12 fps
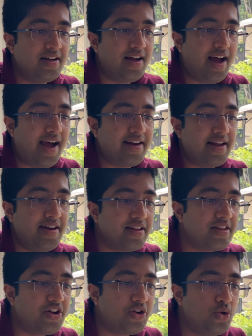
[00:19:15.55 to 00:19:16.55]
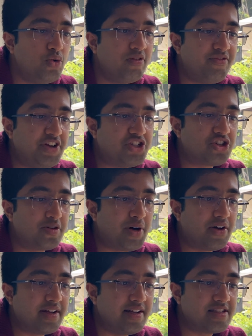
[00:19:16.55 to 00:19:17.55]
And another cool feature
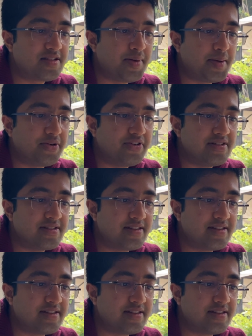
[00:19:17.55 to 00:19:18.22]
about Instapaper is